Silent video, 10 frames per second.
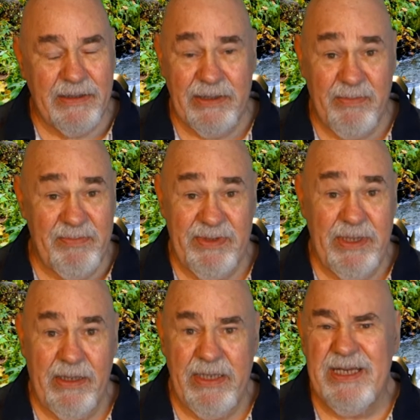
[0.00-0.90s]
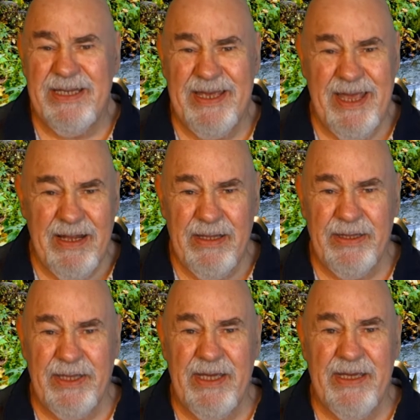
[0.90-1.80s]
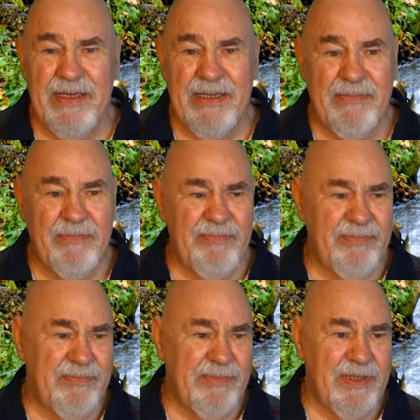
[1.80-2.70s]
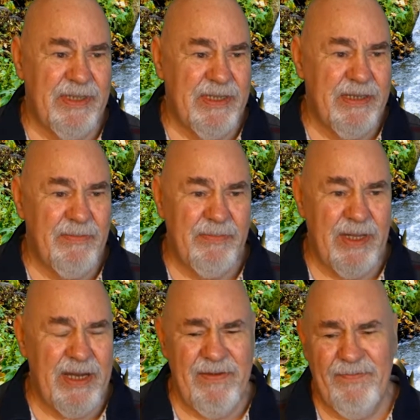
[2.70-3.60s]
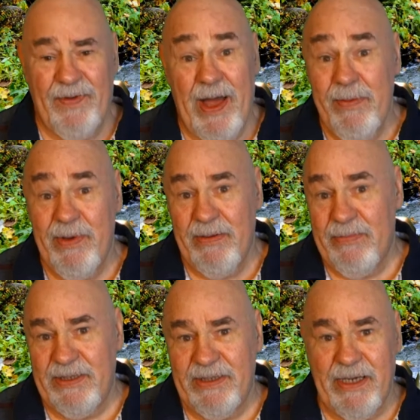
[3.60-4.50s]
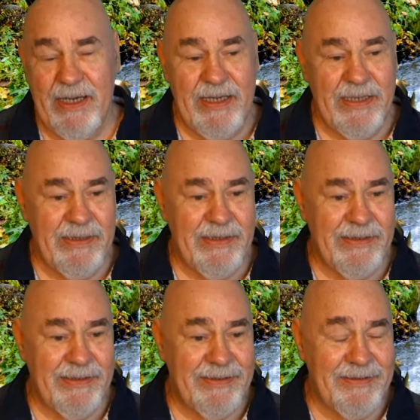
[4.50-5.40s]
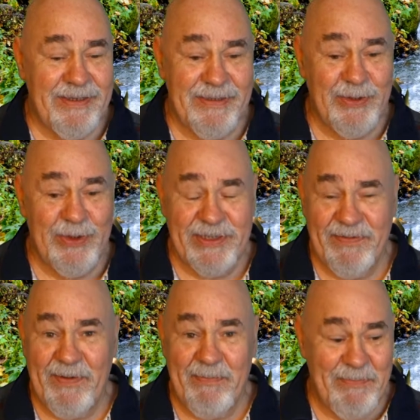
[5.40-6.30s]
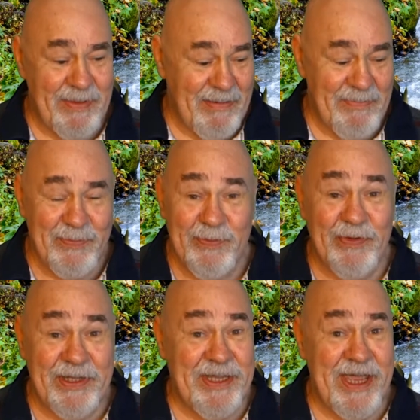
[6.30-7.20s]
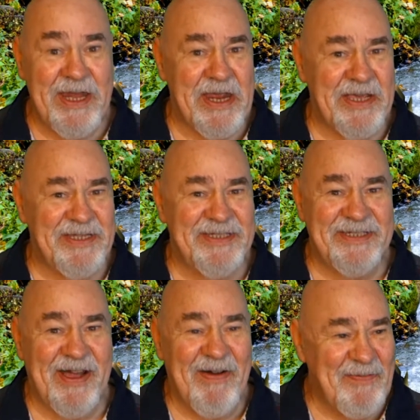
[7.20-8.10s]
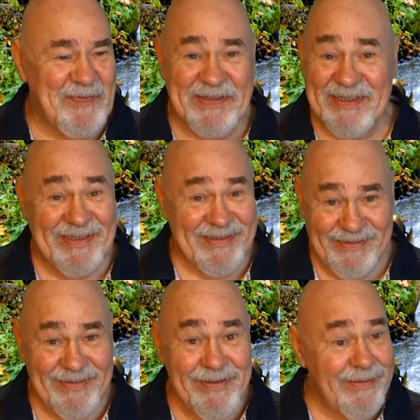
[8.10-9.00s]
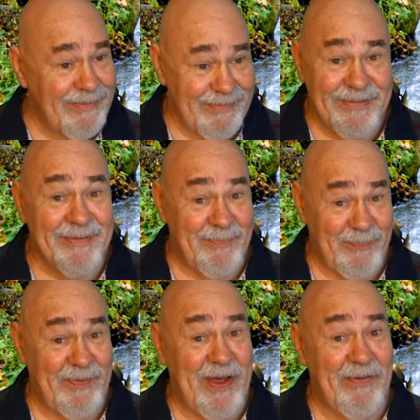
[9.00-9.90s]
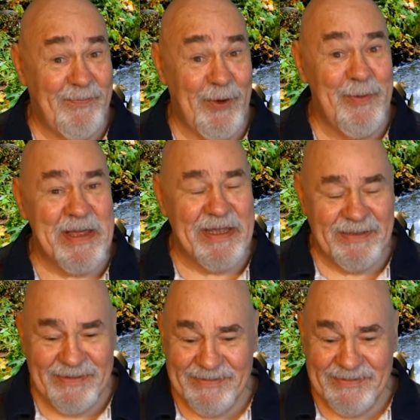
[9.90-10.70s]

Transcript: Because I'm still eating healthy, plenty of fibre in my diet. It's not as if I'm retaining stuff. Far from it.